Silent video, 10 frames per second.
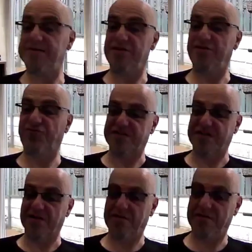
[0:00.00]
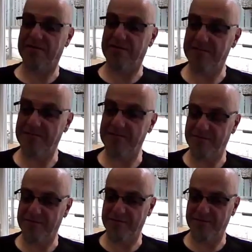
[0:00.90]
minutes here, 20 minutes
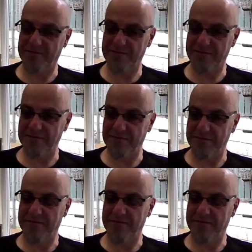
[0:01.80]
there, and